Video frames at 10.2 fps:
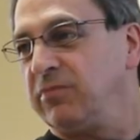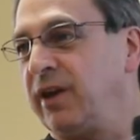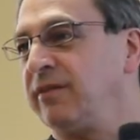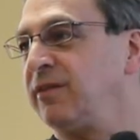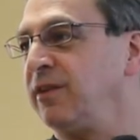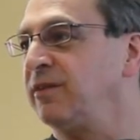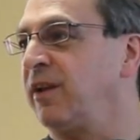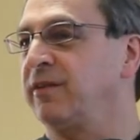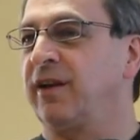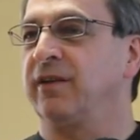and things
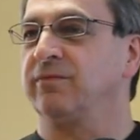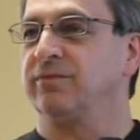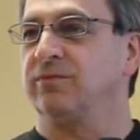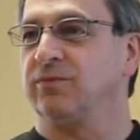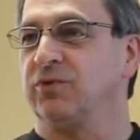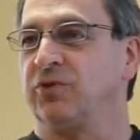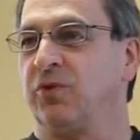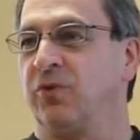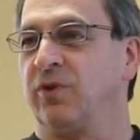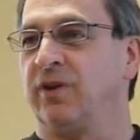like that.
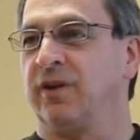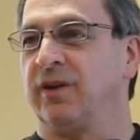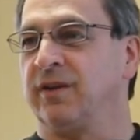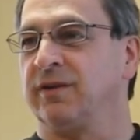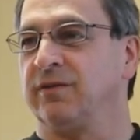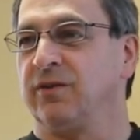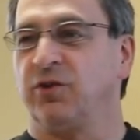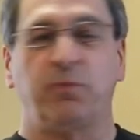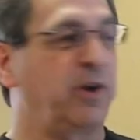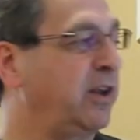So
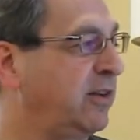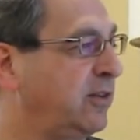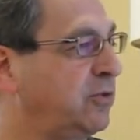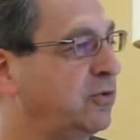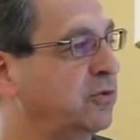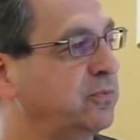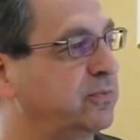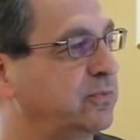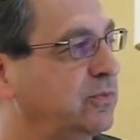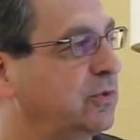it's pretty easy to do,
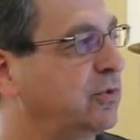to